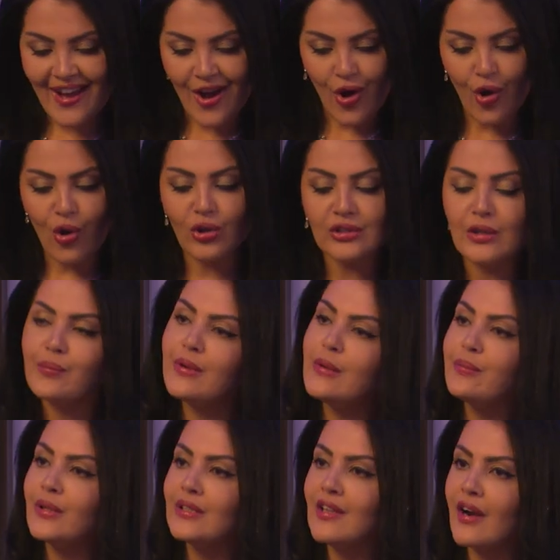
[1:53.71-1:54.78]
All the
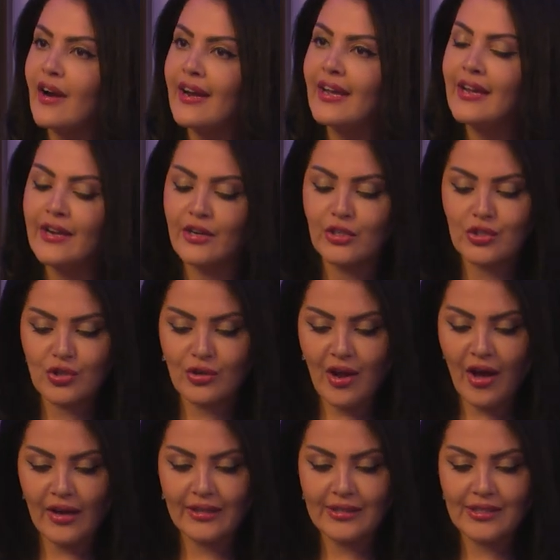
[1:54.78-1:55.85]
people that are here
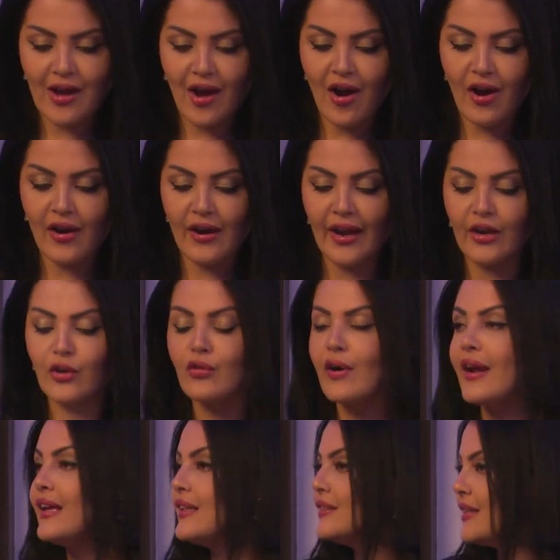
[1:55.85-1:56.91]
tonight are a
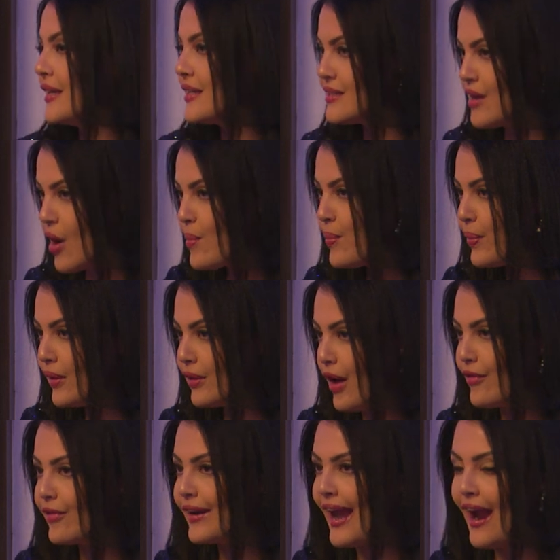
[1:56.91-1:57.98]
great example
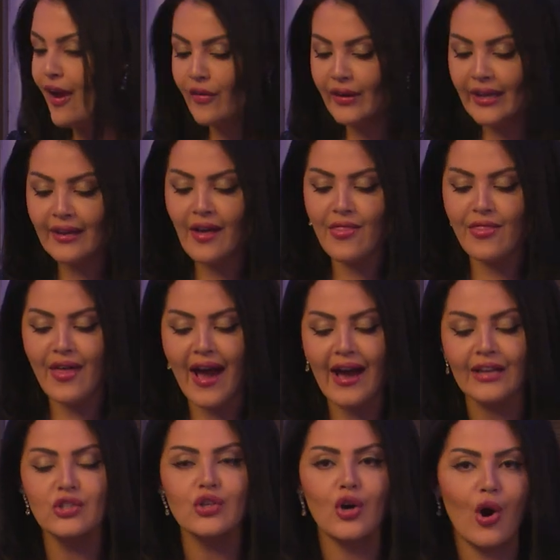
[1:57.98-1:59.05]
of carrying
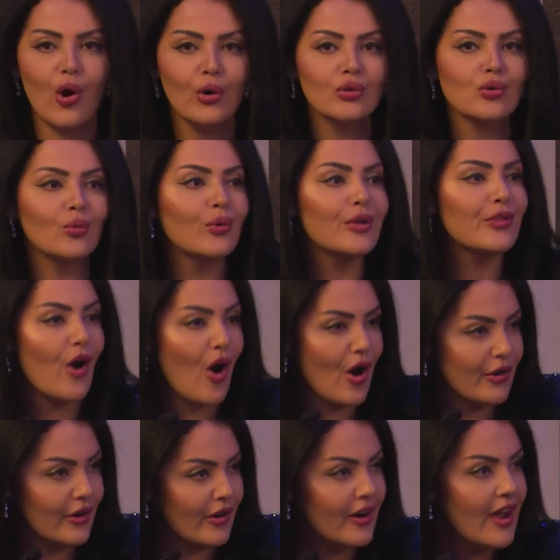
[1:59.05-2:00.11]
that quote with
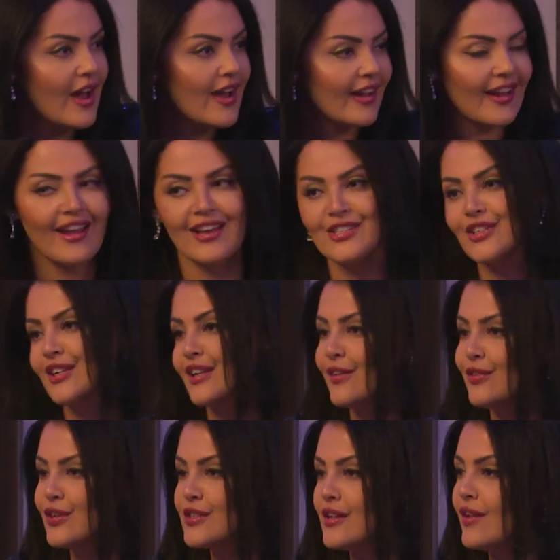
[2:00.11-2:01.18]
honor. Can I ask you to give
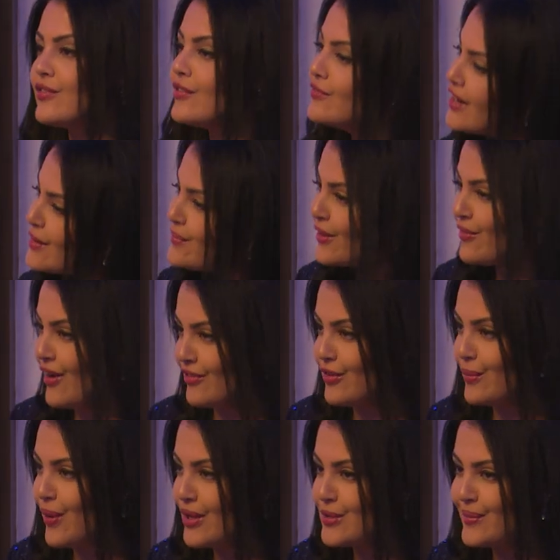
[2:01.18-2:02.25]
yourself a very big round of
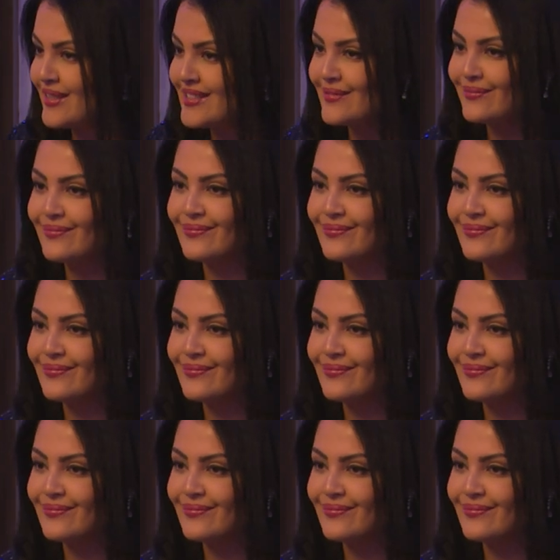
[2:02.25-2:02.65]
applause, please?